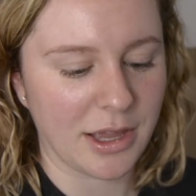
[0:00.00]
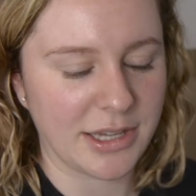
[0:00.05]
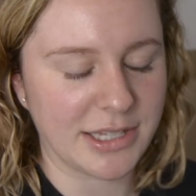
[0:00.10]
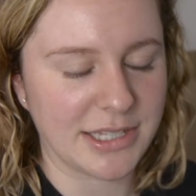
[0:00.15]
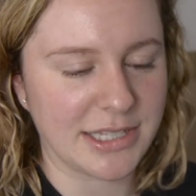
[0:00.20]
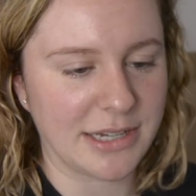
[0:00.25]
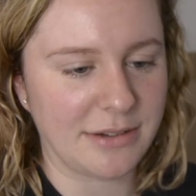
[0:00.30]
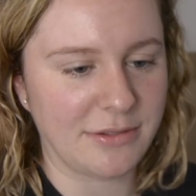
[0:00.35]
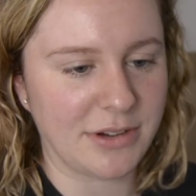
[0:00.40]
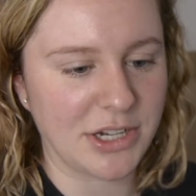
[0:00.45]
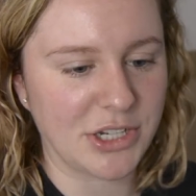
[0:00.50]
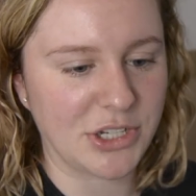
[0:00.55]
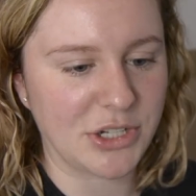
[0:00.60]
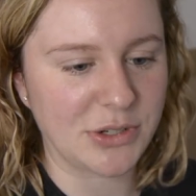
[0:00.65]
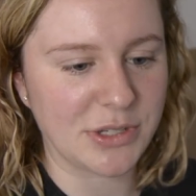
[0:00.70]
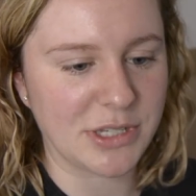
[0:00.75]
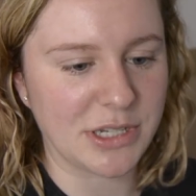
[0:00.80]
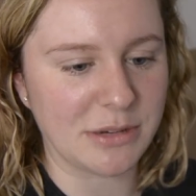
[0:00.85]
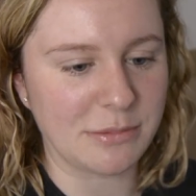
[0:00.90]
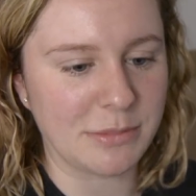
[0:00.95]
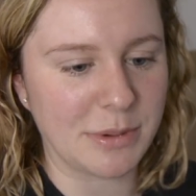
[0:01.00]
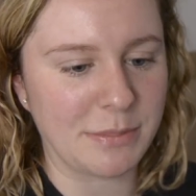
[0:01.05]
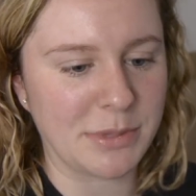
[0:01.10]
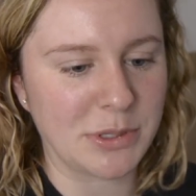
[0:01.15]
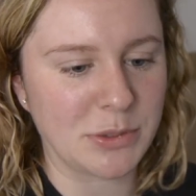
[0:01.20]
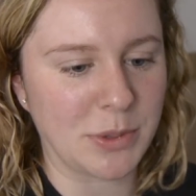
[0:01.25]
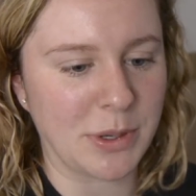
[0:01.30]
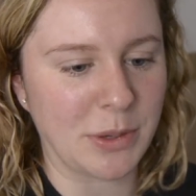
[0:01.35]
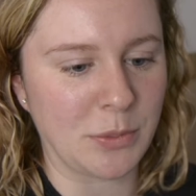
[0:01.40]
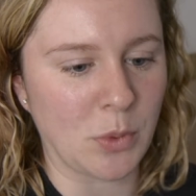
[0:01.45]
Siri, choose a number
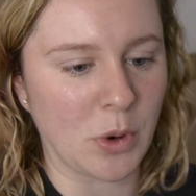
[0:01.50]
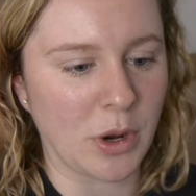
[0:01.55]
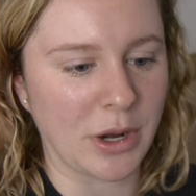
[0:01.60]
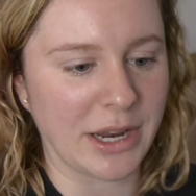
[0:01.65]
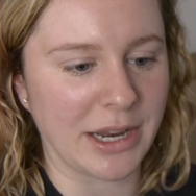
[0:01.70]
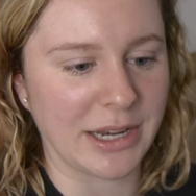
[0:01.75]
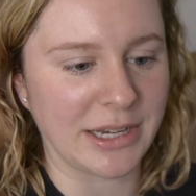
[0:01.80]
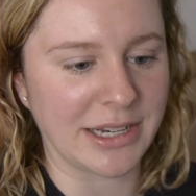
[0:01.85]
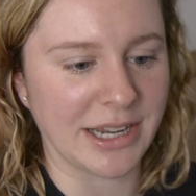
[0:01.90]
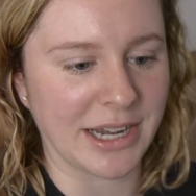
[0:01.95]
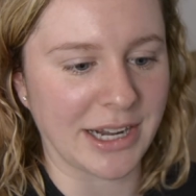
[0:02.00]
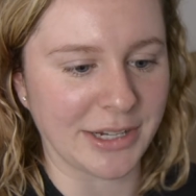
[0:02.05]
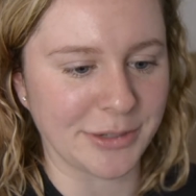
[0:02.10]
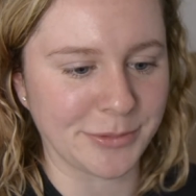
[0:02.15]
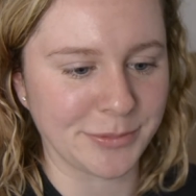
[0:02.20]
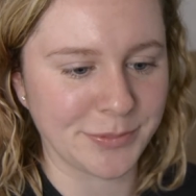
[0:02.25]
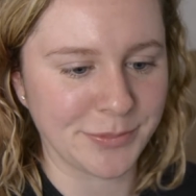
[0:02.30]
between 1 and 9.